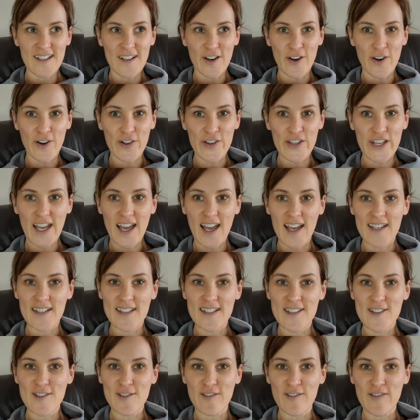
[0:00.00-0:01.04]
all the kind of
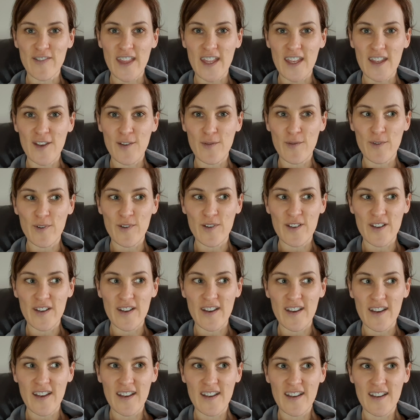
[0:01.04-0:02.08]
stuff that you would